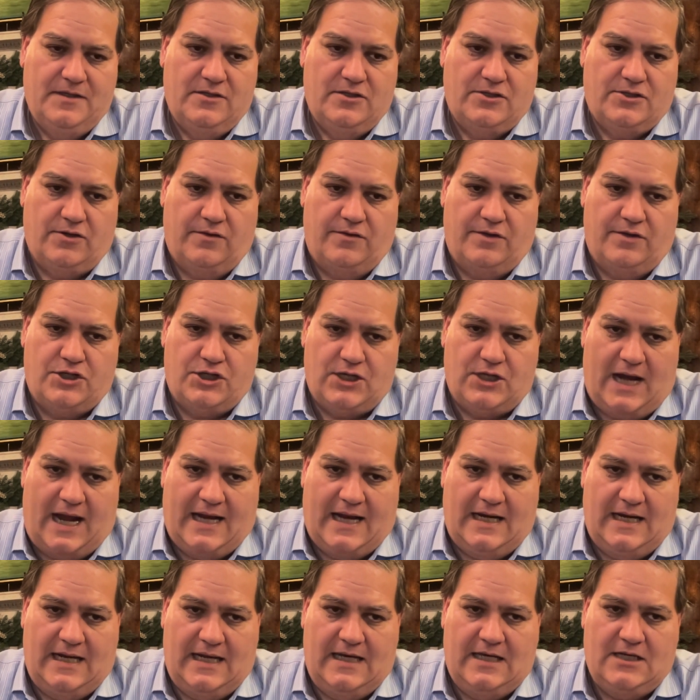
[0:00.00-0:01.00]
So the
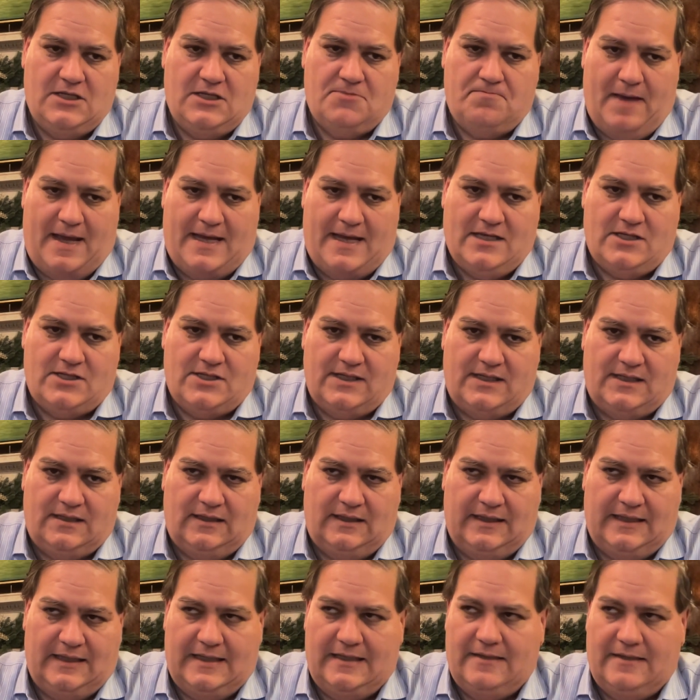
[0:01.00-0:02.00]
Chinese
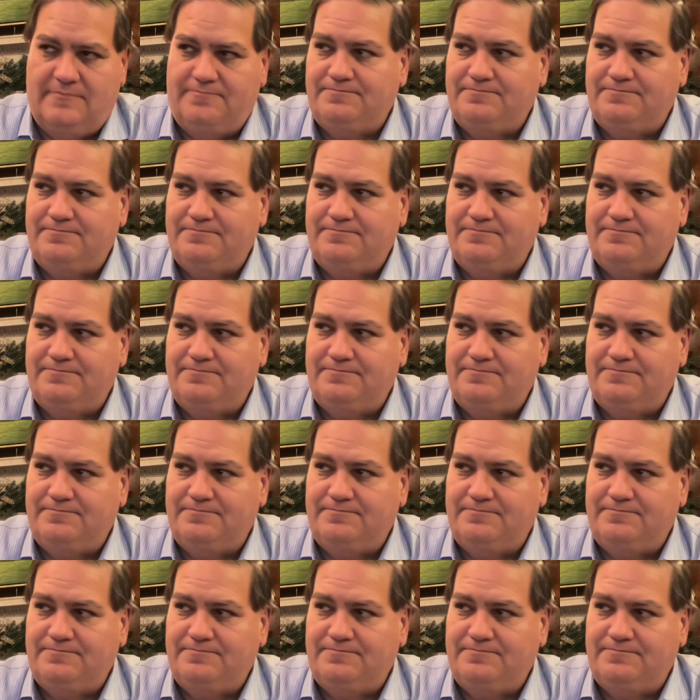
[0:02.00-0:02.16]
basically,